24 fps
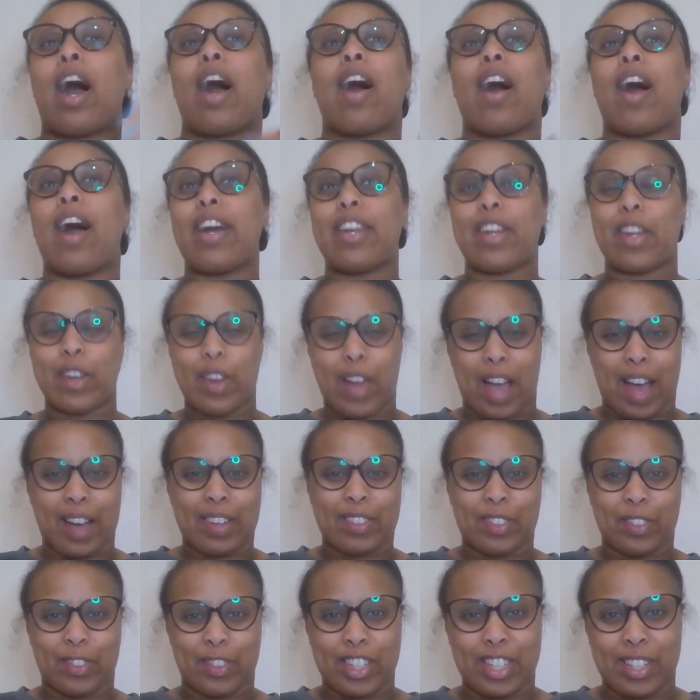I don't know how
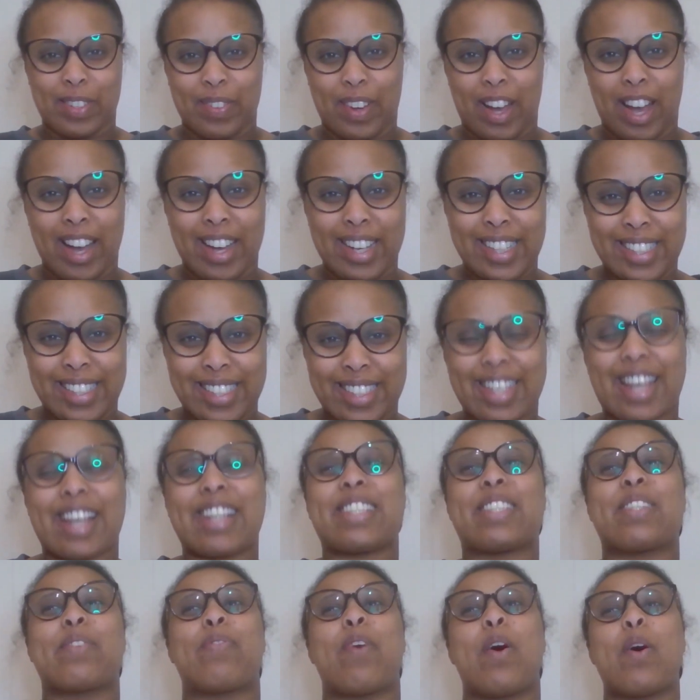to feel about Aizen. I
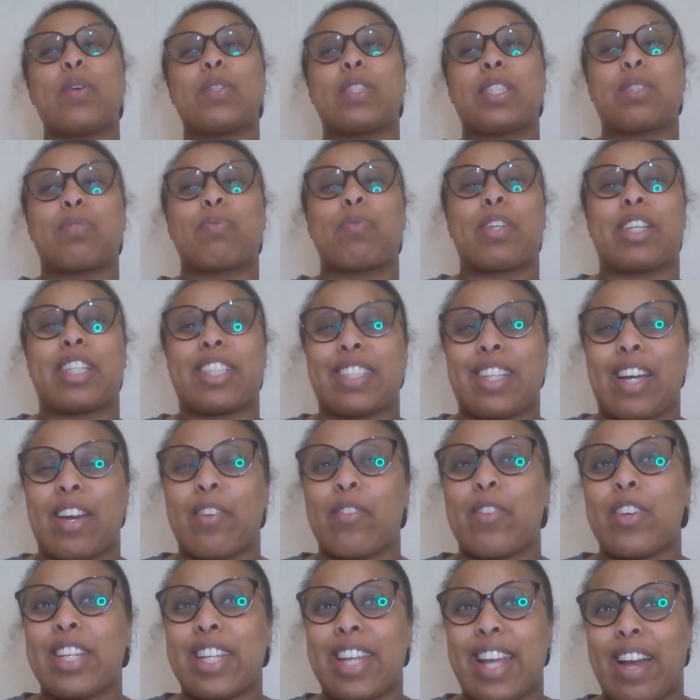suppose it's because I
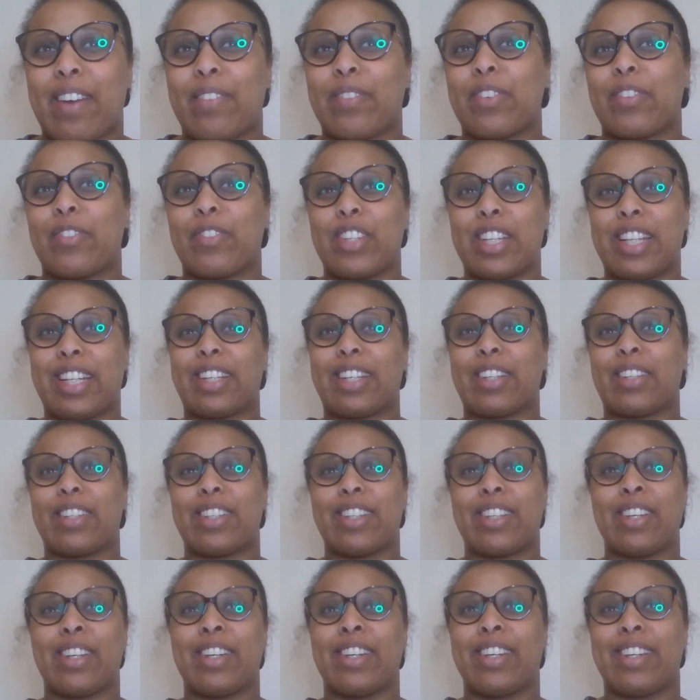already have a feeling
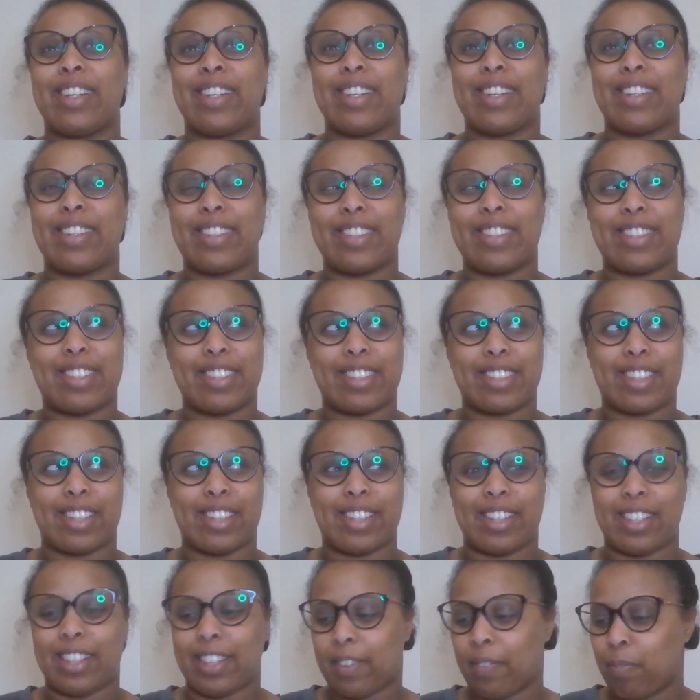this is
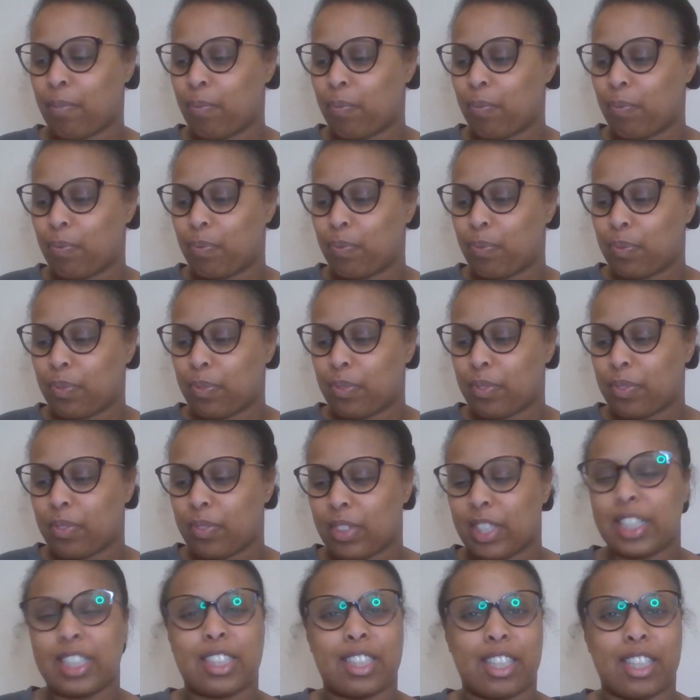gonna,
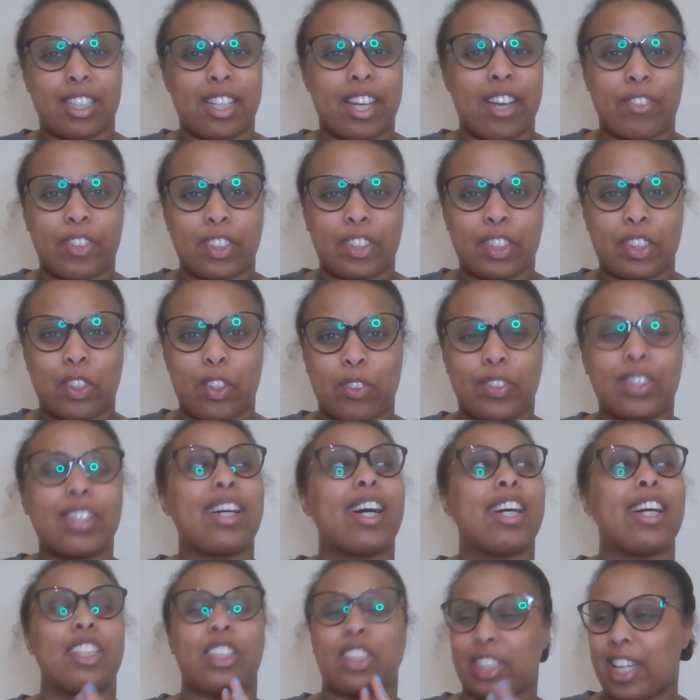he's gonna F us over.
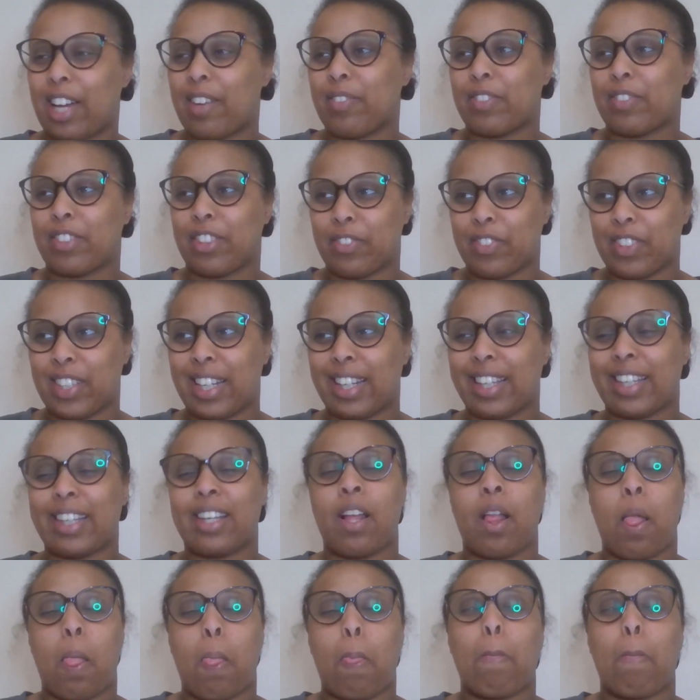I just have the feeling.
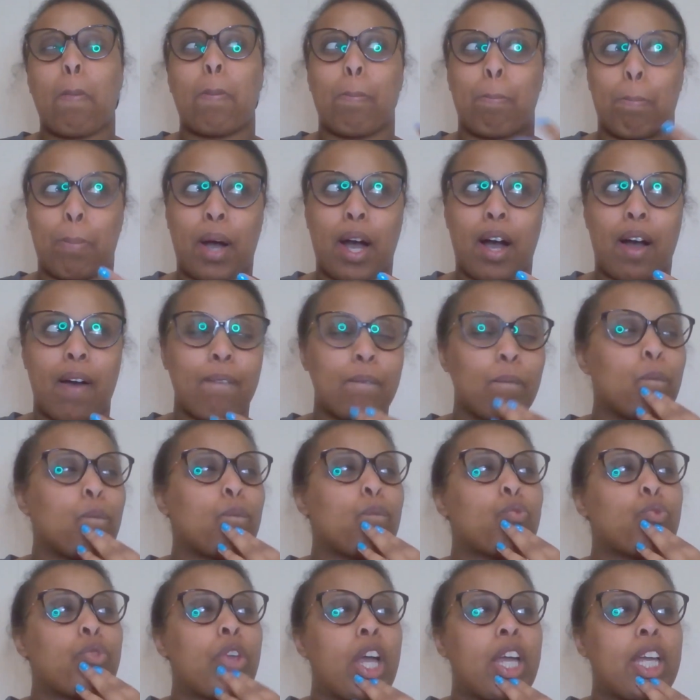But
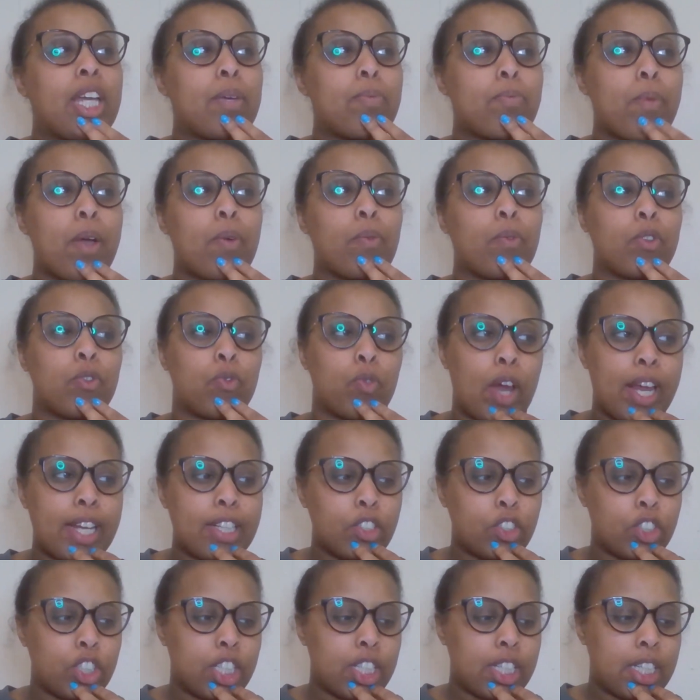he met with
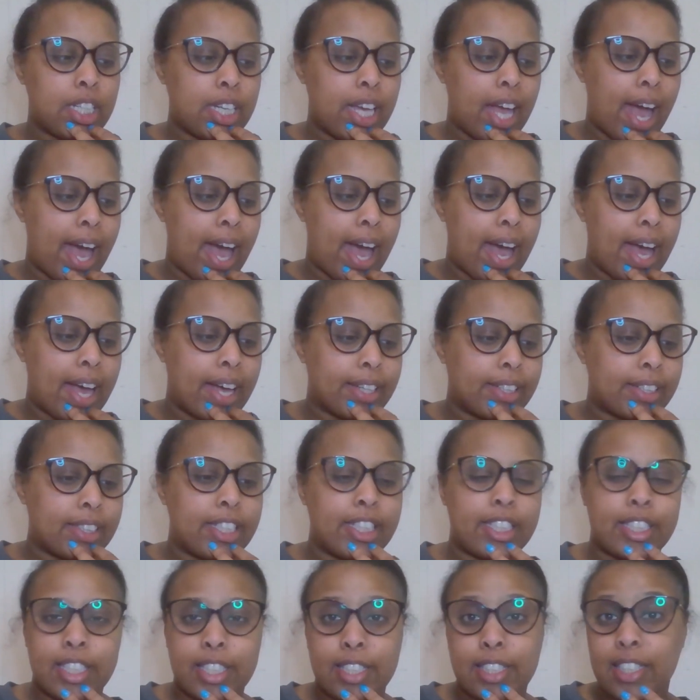Renji and
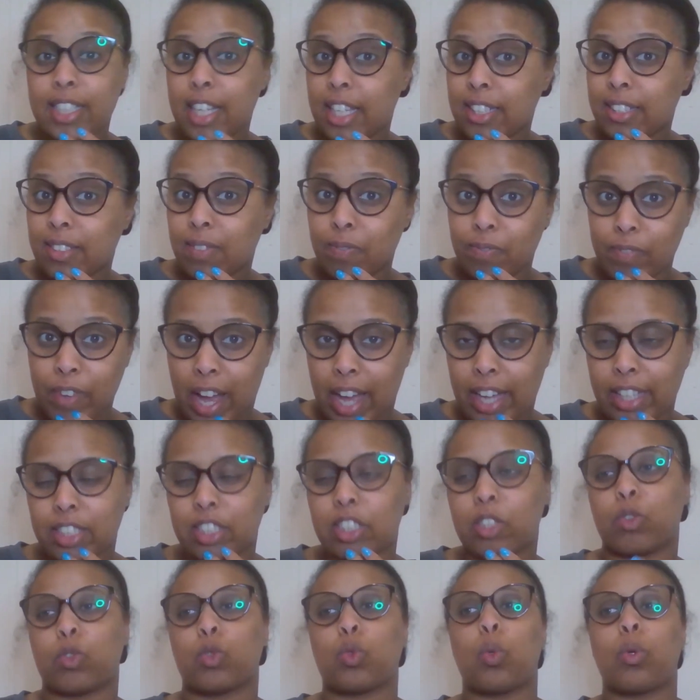he did say some facts.
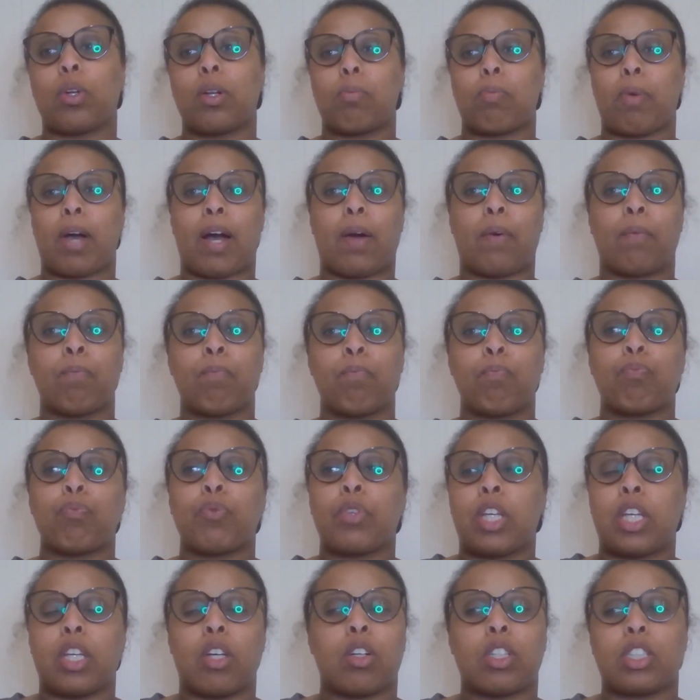He was talking about,
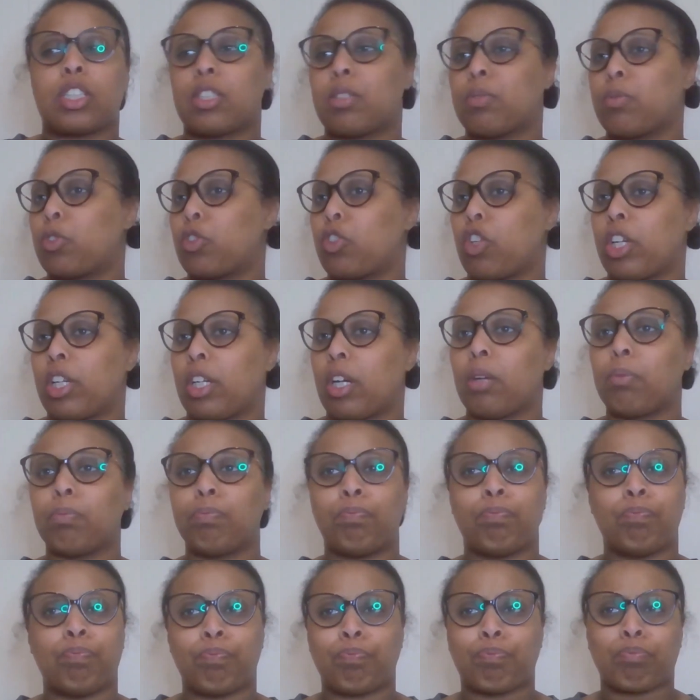he asked him straight up,
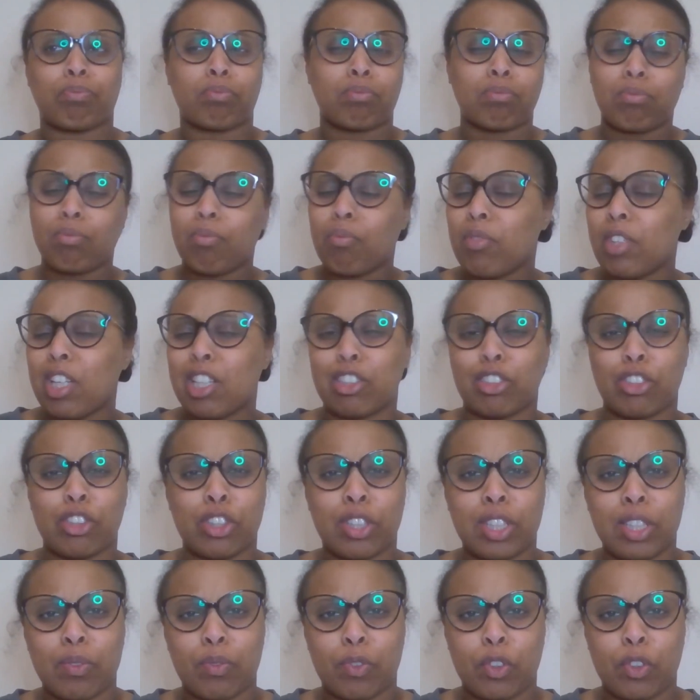do you think